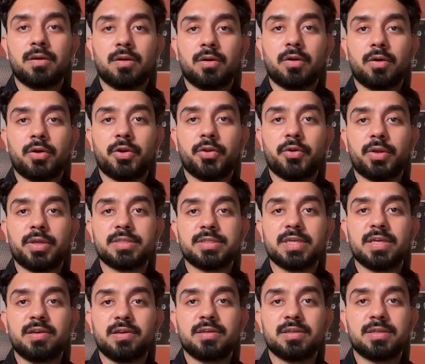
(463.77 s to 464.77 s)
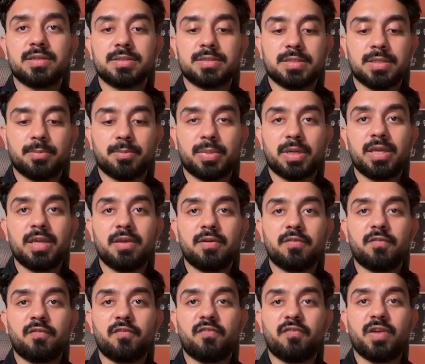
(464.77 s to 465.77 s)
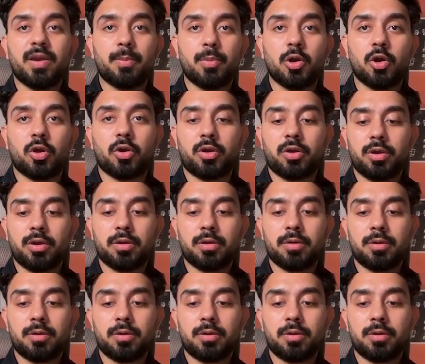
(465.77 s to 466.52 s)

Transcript: or you can say simply webhook,